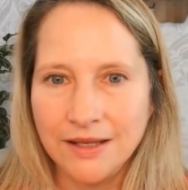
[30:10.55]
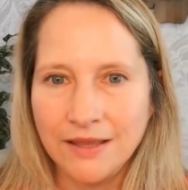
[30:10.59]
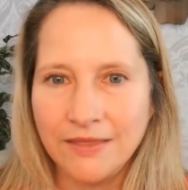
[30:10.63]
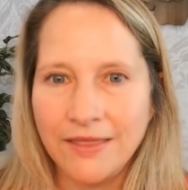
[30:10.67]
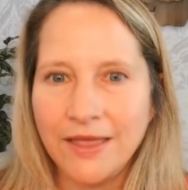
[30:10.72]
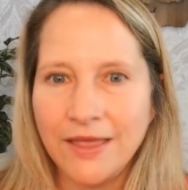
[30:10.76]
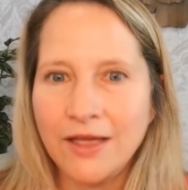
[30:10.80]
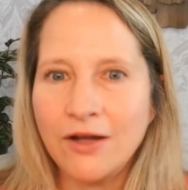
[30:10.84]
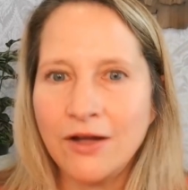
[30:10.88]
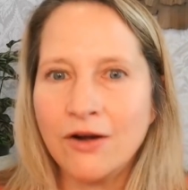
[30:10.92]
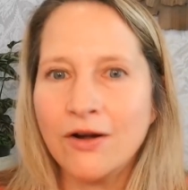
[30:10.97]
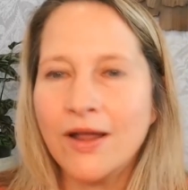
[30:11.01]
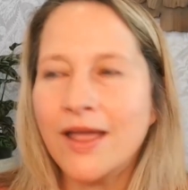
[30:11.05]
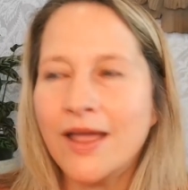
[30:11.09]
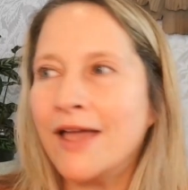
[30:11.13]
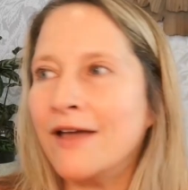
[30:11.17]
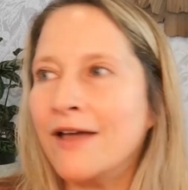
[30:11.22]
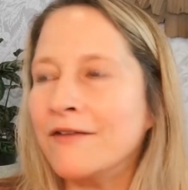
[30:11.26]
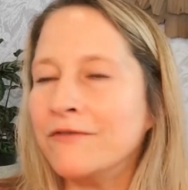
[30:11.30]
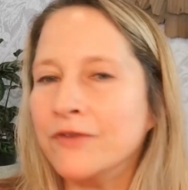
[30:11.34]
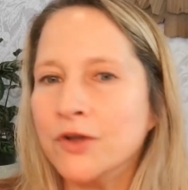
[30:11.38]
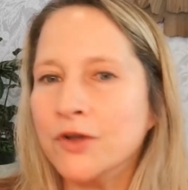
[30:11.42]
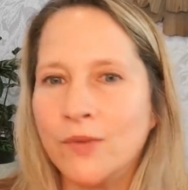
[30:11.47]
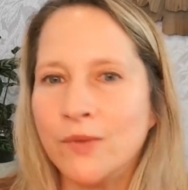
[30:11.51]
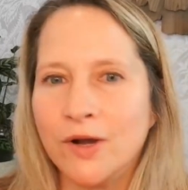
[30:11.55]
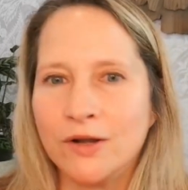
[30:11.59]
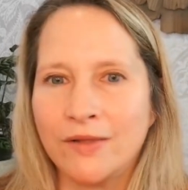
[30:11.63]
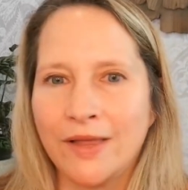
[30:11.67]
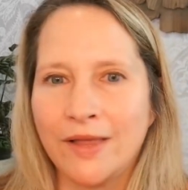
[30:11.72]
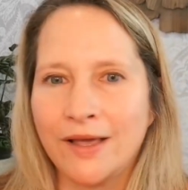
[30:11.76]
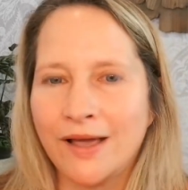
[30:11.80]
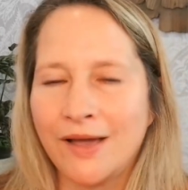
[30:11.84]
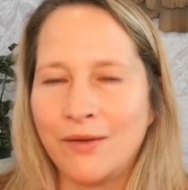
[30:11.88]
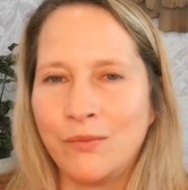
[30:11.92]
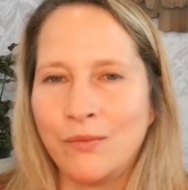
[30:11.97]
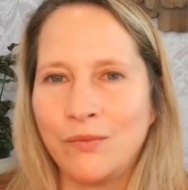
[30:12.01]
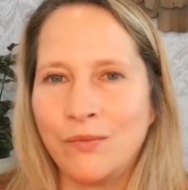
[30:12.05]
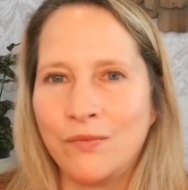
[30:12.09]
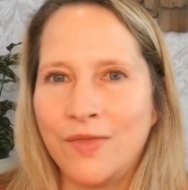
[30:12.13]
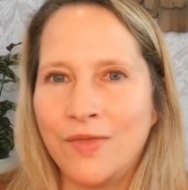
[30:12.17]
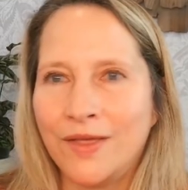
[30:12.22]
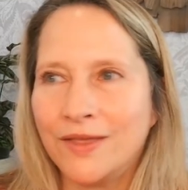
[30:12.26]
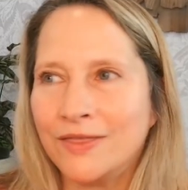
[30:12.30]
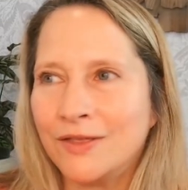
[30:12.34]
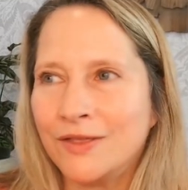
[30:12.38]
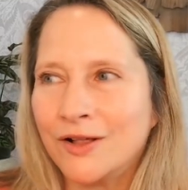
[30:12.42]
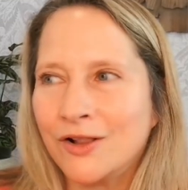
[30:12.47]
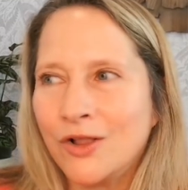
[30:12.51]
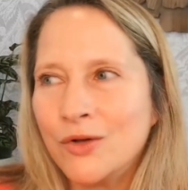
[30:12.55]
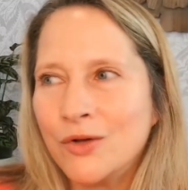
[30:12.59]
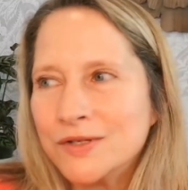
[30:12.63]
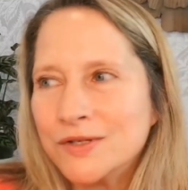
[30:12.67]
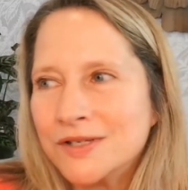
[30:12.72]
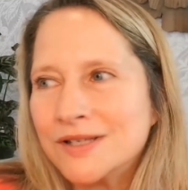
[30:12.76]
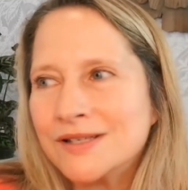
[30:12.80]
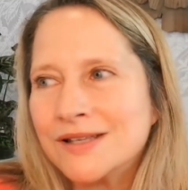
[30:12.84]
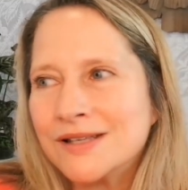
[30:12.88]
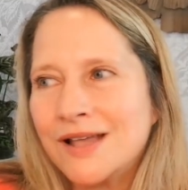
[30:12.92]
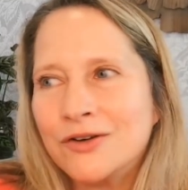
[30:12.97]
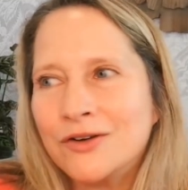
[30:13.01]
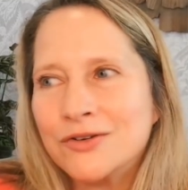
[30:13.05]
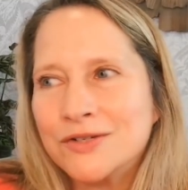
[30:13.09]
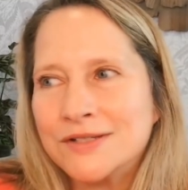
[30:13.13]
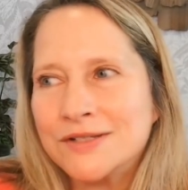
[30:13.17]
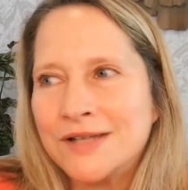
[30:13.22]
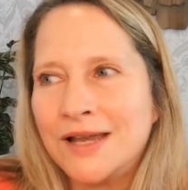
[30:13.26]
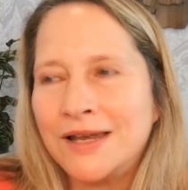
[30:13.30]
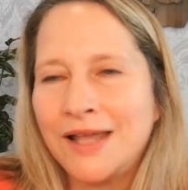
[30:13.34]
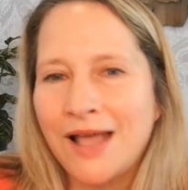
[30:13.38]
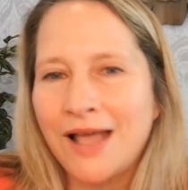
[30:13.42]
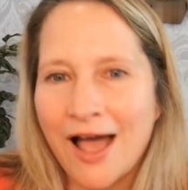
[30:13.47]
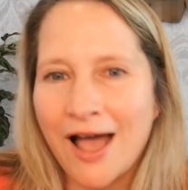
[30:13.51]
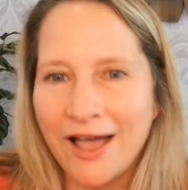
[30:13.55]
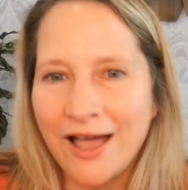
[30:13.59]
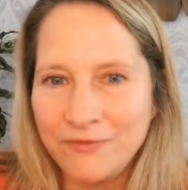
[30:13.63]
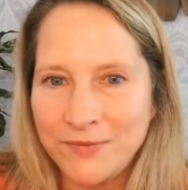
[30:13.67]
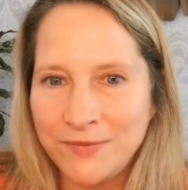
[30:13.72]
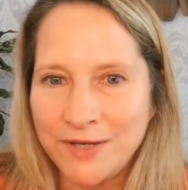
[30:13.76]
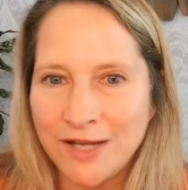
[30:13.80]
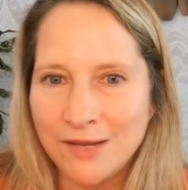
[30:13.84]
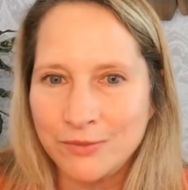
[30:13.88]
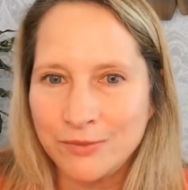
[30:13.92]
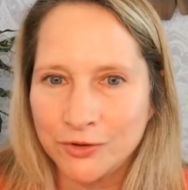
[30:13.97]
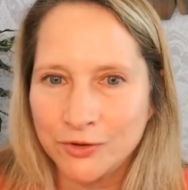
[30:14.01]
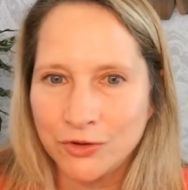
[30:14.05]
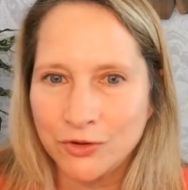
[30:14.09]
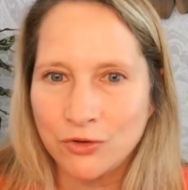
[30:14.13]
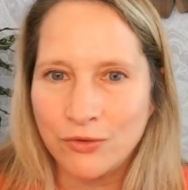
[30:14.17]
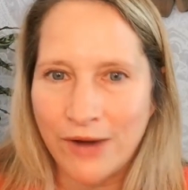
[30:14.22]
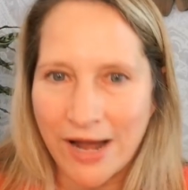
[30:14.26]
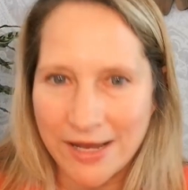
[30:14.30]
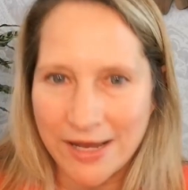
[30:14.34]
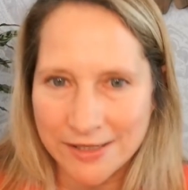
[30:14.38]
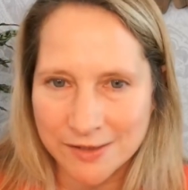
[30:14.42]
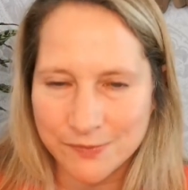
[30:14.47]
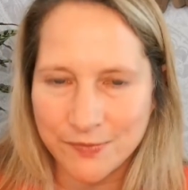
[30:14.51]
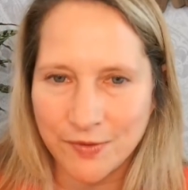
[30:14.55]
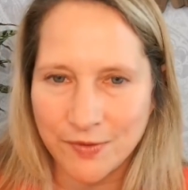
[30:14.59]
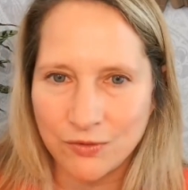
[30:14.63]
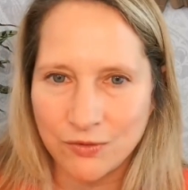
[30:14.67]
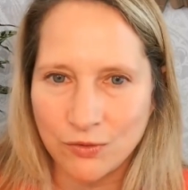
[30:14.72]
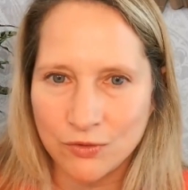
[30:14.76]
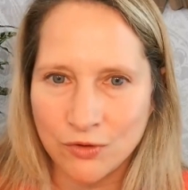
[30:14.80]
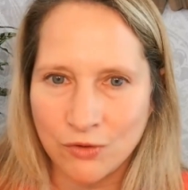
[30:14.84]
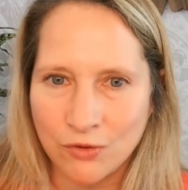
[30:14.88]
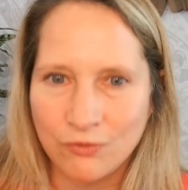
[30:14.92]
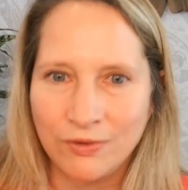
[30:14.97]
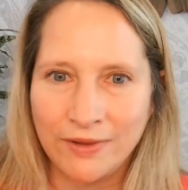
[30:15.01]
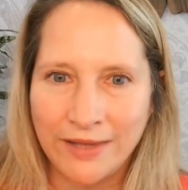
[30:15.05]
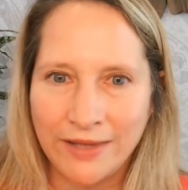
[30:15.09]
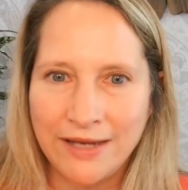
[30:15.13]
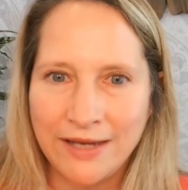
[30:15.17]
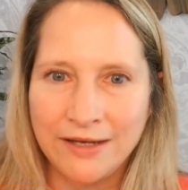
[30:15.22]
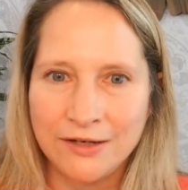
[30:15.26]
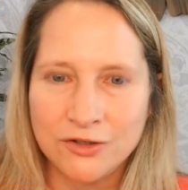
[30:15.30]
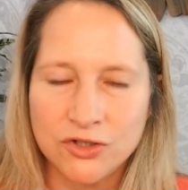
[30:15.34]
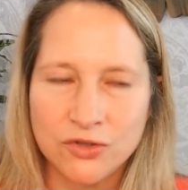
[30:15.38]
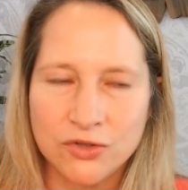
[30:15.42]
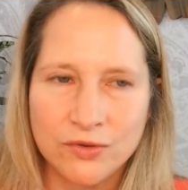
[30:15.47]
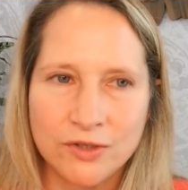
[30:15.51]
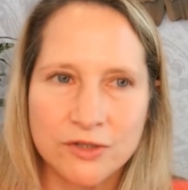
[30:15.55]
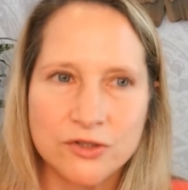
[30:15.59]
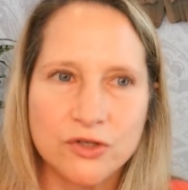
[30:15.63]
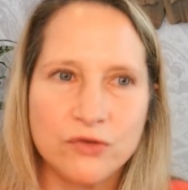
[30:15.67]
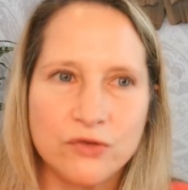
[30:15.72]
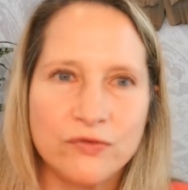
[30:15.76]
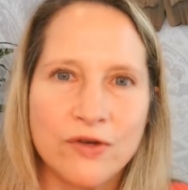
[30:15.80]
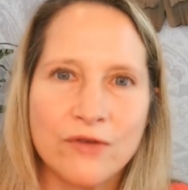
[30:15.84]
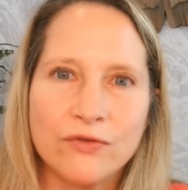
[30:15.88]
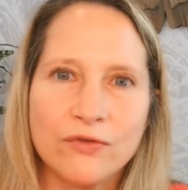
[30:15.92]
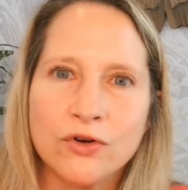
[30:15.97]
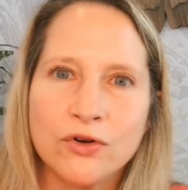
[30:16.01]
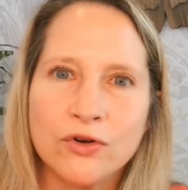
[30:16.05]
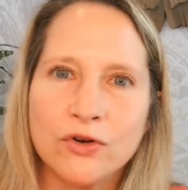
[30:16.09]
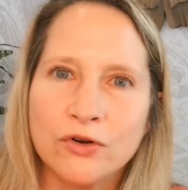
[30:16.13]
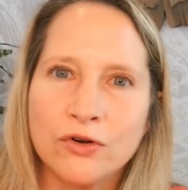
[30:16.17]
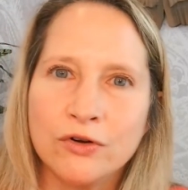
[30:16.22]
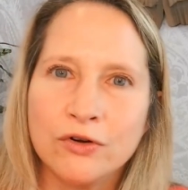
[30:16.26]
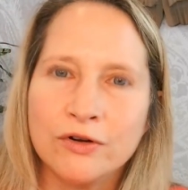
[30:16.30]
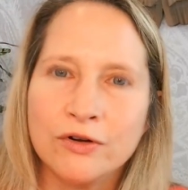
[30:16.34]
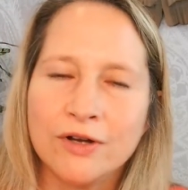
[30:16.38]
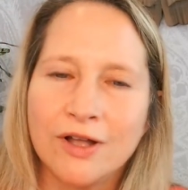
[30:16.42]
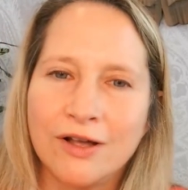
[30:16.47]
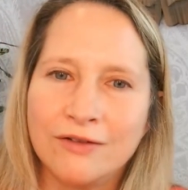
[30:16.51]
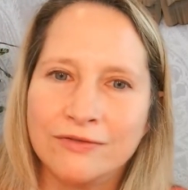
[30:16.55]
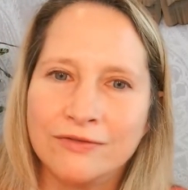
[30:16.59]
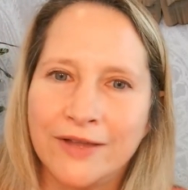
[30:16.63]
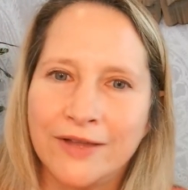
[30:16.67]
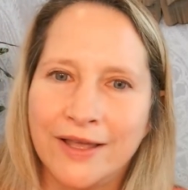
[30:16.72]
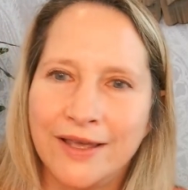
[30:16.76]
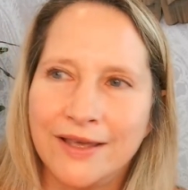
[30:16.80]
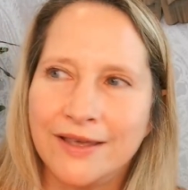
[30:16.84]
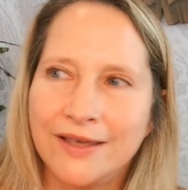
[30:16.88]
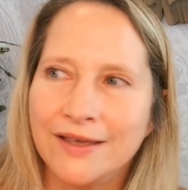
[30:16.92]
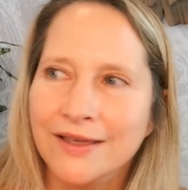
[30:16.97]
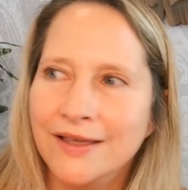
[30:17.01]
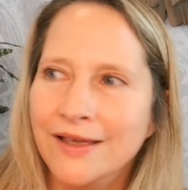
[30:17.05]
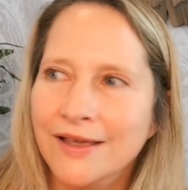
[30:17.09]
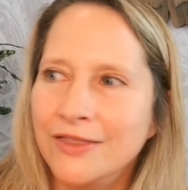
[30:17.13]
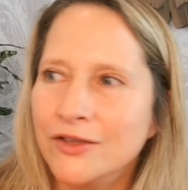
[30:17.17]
They are everywhere. Like the closest understanding I've been able to grasp or relating to it is, you've ever heard of, like,